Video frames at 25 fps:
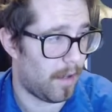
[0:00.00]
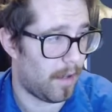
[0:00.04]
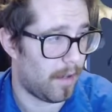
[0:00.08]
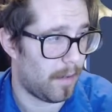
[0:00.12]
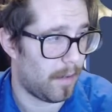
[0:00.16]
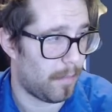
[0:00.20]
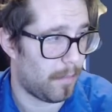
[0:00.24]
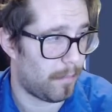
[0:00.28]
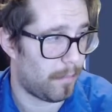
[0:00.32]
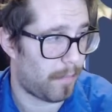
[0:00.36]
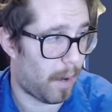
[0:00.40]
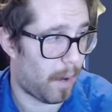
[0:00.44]

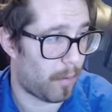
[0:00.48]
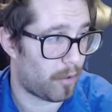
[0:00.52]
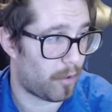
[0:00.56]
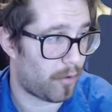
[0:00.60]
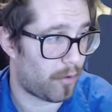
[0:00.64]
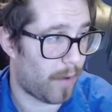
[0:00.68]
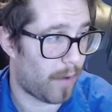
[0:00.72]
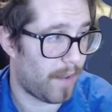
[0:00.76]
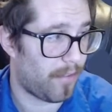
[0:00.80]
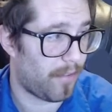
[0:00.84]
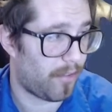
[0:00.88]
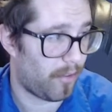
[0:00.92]

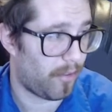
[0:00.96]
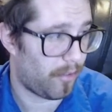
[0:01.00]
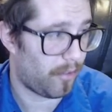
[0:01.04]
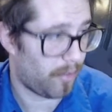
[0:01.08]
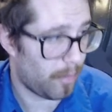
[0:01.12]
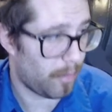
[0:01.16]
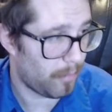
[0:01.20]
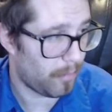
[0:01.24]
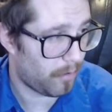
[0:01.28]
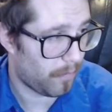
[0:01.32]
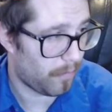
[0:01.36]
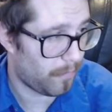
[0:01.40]
powertrain
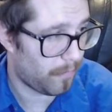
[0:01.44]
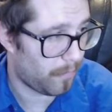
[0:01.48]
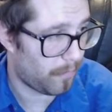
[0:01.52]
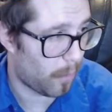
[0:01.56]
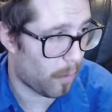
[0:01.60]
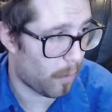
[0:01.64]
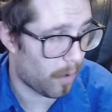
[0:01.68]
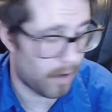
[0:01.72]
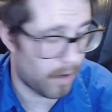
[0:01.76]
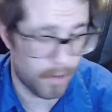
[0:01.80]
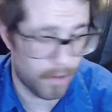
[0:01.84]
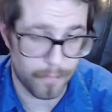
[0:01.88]
systems
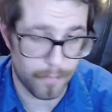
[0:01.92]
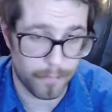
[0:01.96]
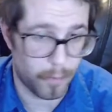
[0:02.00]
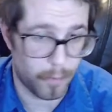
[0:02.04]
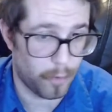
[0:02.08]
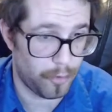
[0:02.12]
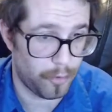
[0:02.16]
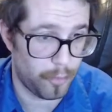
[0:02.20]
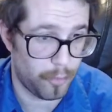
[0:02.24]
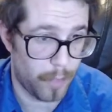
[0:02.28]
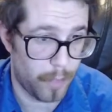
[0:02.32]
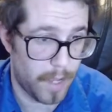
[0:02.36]
for
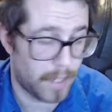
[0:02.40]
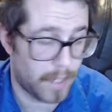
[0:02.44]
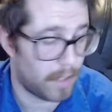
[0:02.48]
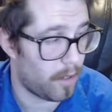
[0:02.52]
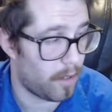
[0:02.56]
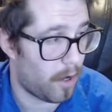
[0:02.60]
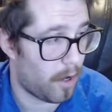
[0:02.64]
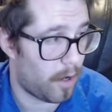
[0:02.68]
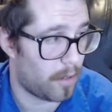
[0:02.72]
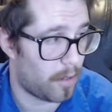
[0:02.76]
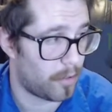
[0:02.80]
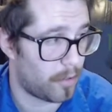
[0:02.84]
Volkswagen
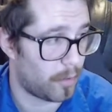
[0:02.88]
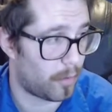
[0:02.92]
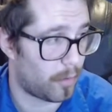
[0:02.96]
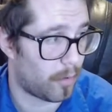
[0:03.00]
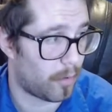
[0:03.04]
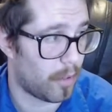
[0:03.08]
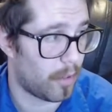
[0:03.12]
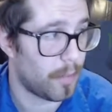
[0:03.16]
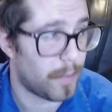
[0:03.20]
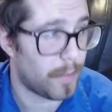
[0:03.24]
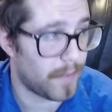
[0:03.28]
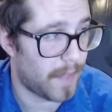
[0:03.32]
Auto
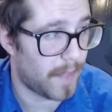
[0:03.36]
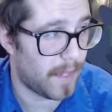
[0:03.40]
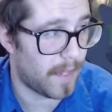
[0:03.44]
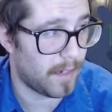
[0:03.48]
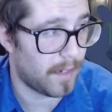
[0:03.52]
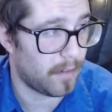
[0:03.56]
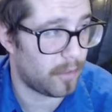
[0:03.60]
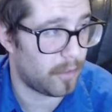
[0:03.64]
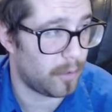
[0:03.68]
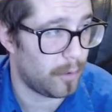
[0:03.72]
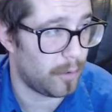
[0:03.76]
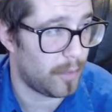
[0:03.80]
Group, and that
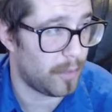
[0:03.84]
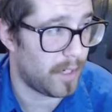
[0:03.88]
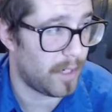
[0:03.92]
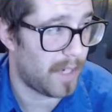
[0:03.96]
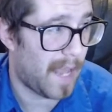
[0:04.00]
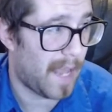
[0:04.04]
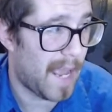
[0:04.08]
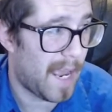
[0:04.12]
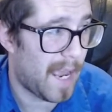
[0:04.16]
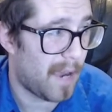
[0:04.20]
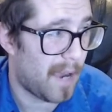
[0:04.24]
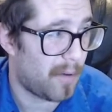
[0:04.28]
included
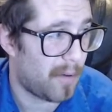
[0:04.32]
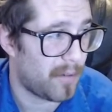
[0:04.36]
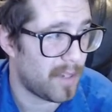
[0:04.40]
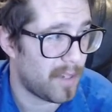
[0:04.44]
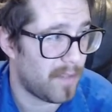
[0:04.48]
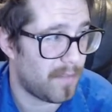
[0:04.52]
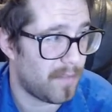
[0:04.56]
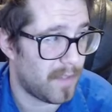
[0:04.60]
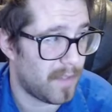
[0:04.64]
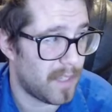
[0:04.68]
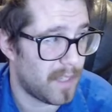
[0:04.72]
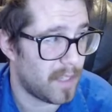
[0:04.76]
Audi
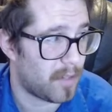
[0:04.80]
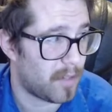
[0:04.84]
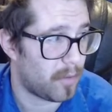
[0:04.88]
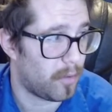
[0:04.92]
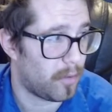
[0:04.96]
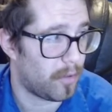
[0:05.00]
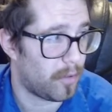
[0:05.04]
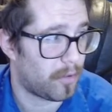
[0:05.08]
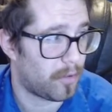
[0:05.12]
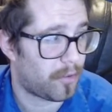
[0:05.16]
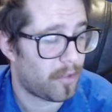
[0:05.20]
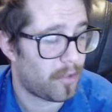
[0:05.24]

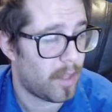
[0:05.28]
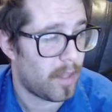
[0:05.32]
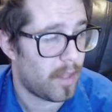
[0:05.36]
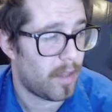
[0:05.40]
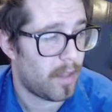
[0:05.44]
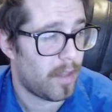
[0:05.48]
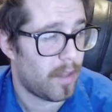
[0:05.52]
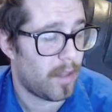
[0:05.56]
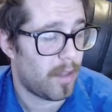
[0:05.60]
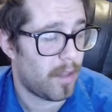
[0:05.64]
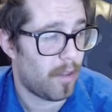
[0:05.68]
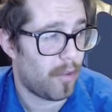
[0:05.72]
vehicles.
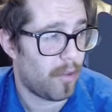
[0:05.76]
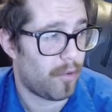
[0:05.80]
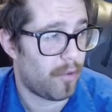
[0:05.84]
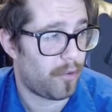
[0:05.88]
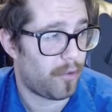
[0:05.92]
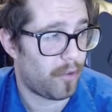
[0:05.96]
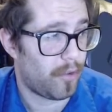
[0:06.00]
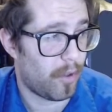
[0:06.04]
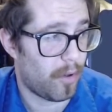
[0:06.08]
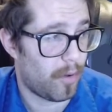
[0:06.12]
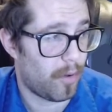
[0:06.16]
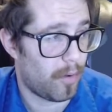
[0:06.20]

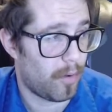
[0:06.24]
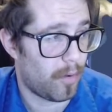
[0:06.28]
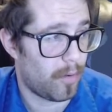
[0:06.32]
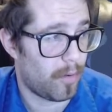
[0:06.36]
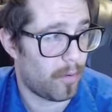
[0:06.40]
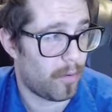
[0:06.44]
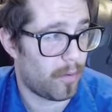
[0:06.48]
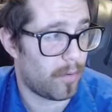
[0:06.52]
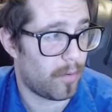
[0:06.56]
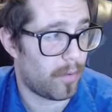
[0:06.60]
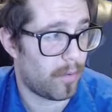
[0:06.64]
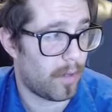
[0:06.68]

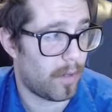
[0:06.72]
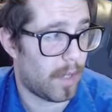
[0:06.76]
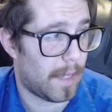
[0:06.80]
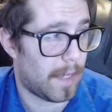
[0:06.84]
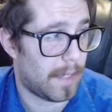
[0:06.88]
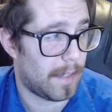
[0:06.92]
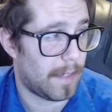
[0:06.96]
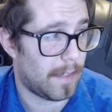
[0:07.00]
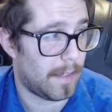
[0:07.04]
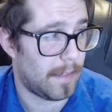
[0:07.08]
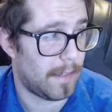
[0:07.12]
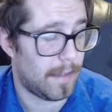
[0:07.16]
So,
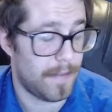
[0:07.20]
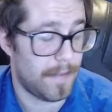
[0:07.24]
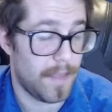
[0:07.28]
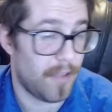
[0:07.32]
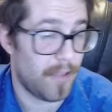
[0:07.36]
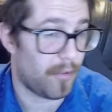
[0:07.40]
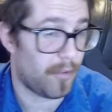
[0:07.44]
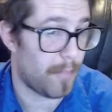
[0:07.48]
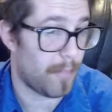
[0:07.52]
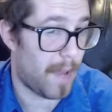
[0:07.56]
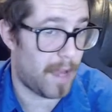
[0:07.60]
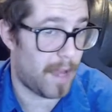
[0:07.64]
and
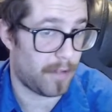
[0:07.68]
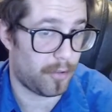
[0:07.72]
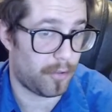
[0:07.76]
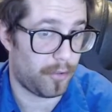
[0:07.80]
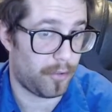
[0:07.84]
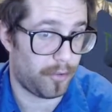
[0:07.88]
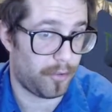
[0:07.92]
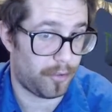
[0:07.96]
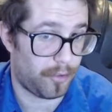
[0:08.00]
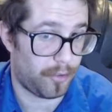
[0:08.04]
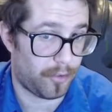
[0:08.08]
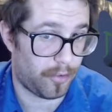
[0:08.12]
these
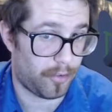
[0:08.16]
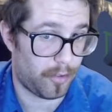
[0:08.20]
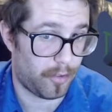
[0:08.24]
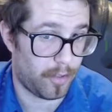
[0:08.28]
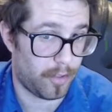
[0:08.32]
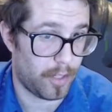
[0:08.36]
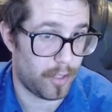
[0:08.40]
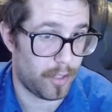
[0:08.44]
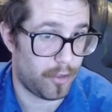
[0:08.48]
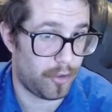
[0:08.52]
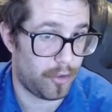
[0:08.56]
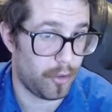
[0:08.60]
models
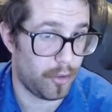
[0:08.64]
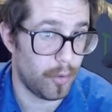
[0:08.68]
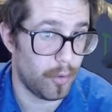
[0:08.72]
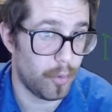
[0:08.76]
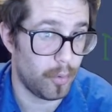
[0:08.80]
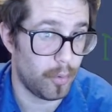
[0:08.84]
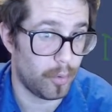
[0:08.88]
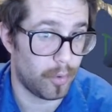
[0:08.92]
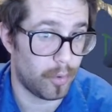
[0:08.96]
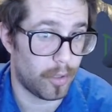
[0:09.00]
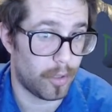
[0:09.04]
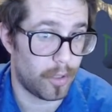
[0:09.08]
do
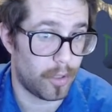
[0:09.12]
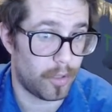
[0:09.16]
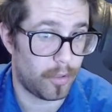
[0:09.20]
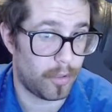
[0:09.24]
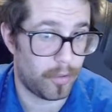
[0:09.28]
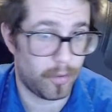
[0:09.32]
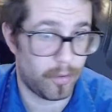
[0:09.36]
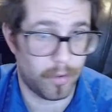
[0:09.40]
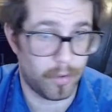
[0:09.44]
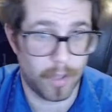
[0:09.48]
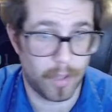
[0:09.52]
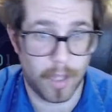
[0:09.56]
look
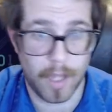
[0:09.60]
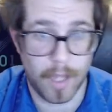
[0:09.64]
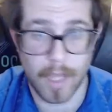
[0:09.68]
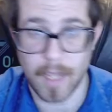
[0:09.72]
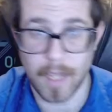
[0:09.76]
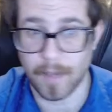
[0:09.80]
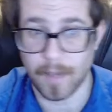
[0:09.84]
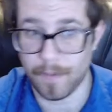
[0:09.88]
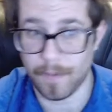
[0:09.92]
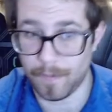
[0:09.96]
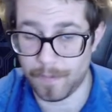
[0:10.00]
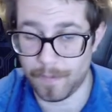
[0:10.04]

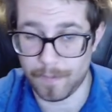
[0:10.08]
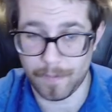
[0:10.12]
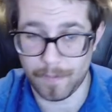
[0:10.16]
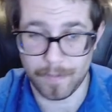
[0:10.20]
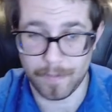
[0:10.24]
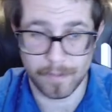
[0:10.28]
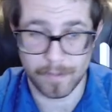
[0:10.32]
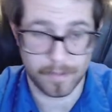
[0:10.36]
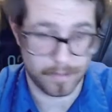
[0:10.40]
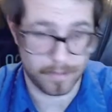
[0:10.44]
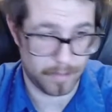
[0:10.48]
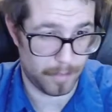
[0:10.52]
like,
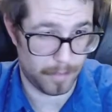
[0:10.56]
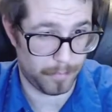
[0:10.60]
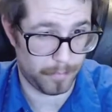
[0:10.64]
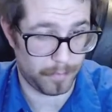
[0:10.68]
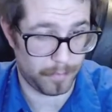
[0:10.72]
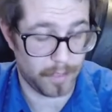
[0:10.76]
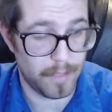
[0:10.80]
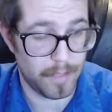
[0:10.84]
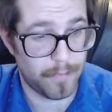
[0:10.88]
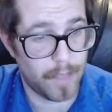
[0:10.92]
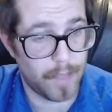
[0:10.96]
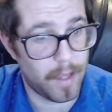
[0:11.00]
I
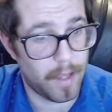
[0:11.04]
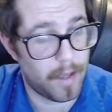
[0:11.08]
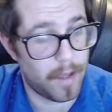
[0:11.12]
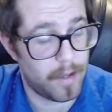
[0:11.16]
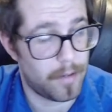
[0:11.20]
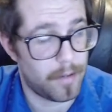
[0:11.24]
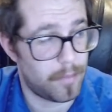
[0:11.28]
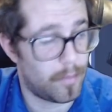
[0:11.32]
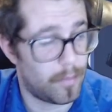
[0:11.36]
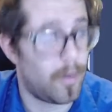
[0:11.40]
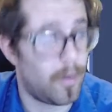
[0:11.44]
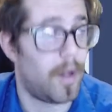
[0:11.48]
believe
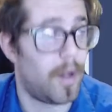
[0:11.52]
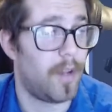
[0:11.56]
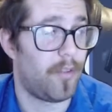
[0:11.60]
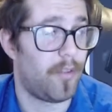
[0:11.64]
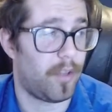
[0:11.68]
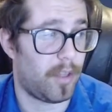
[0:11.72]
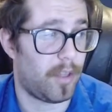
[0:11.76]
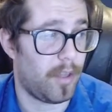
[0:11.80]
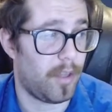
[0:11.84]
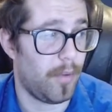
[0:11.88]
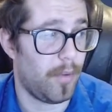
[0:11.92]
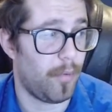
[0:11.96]
the one is a
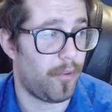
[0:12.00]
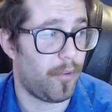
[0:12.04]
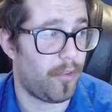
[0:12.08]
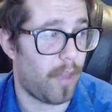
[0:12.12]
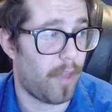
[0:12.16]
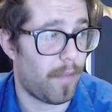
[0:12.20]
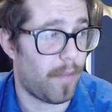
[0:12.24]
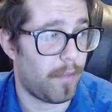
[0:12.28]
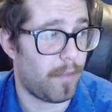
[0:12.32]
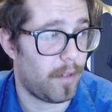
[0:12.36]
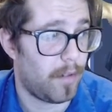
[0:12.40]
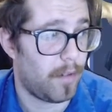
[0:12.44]

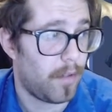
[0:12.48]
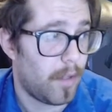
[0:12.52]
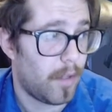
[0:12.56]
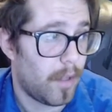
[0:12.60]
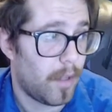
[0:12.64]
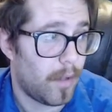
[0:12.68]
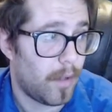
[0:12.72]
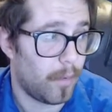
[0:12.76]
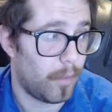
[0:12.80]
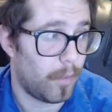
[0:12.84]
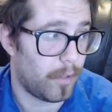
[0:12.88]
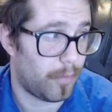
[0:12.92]
Q7,
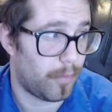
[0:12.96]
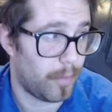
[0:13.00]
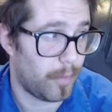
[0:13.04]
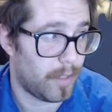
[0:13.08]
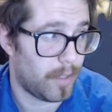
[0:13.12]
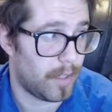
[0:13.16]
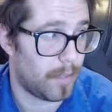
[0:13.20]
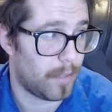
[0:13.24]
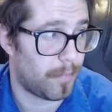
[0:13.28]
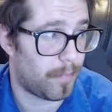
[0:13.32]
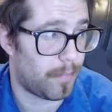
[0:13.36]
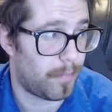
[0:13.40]
which
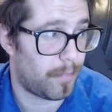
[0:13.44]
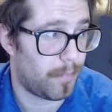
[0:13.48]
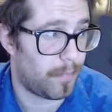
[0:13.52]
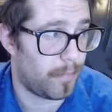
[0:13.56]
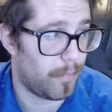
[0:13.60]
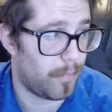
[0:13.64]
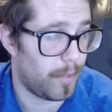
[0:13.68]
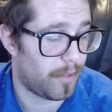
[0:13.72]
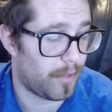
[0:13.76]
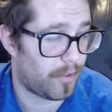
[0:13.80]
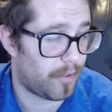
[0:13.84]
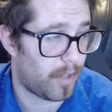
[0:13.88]
the
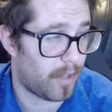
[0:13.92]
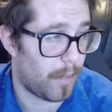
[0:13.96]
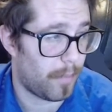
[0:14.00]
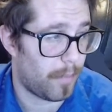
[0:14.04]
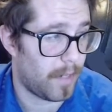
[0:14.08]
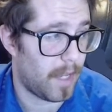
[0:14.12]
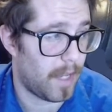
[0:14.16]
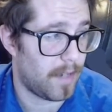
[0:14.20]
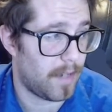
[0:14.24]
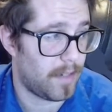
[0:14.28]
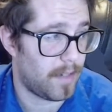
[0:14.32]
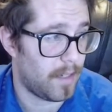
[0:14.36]

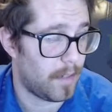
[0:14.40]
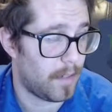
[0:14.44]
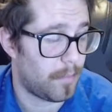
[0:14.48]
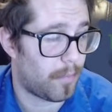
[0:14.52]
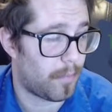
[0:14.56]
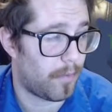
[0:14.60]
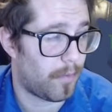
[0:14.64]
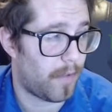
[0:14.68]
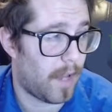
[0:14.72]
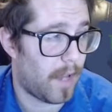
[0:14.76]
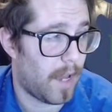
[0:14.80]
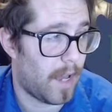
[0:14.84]
company I did
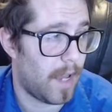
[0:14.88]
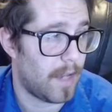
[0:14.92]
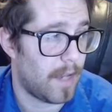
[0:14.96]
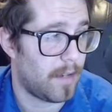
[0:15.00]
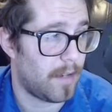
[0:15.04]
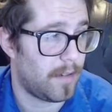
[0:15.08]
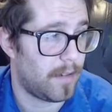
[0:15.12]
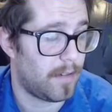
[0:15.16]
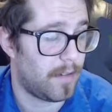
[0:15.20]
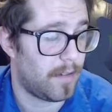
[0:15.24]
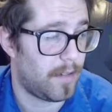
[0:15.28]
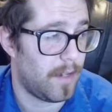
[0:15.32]
provide
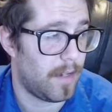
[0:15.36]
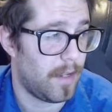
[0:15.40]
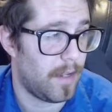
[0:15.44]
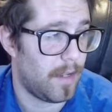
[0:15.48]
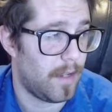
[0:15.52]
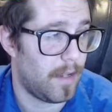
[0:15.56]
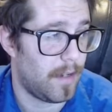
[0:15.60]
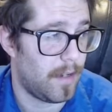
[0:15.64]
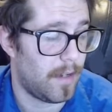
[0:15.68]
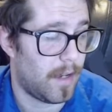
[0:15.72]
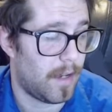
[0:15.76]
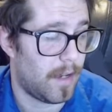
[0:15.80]
made